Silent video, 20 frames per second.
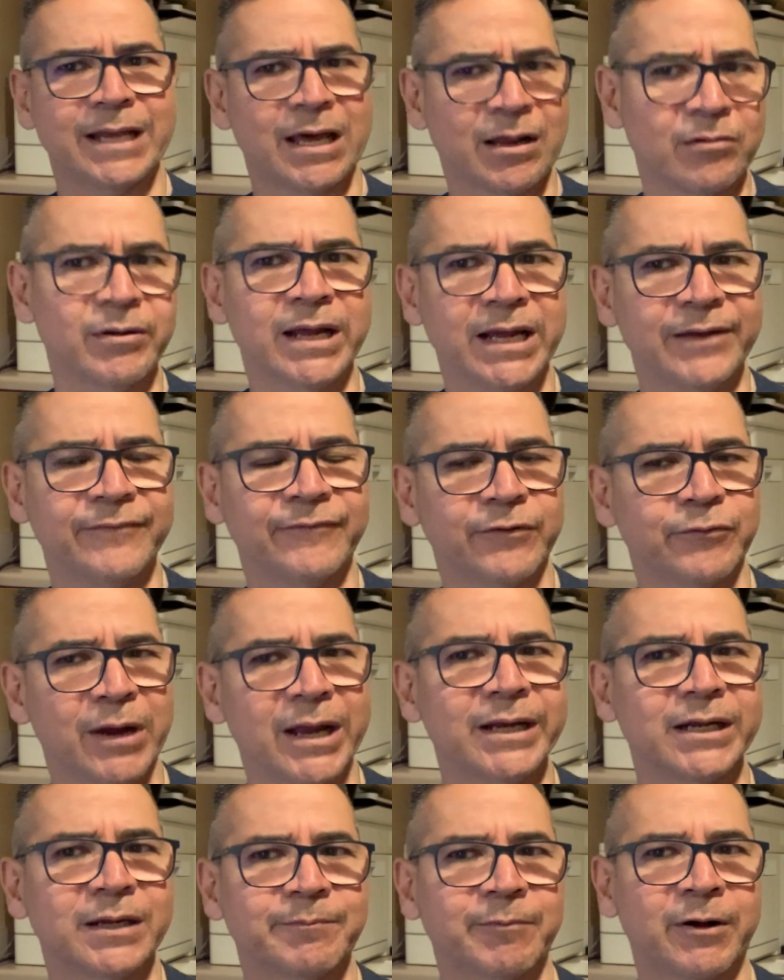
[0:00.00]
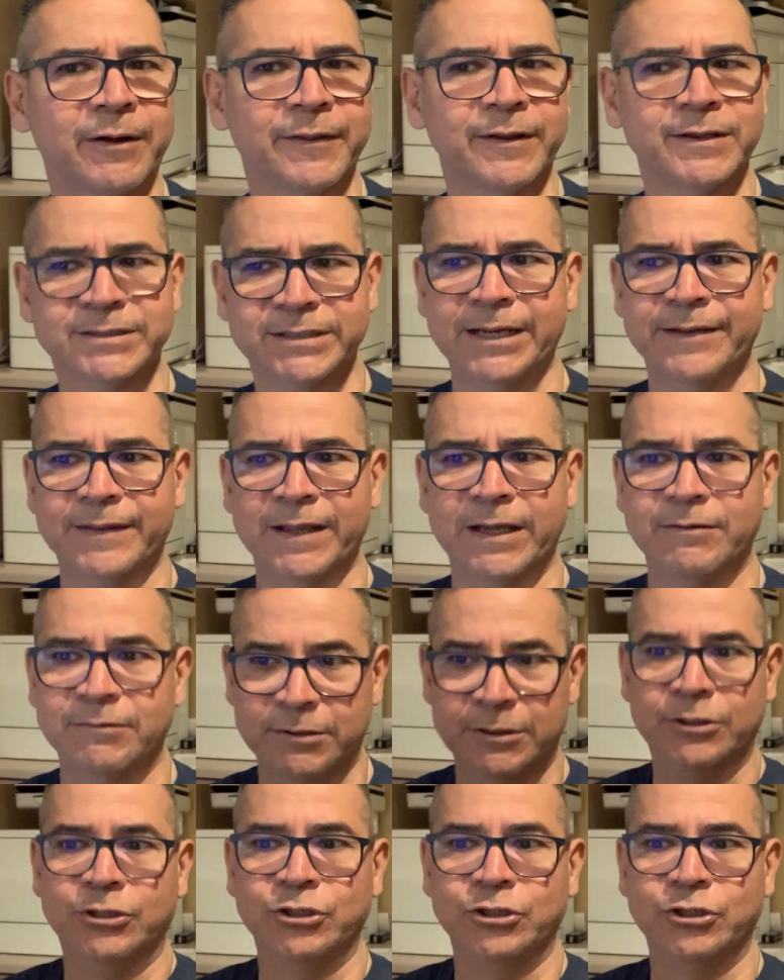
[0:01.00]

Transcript: I don't have a write-up on this saying that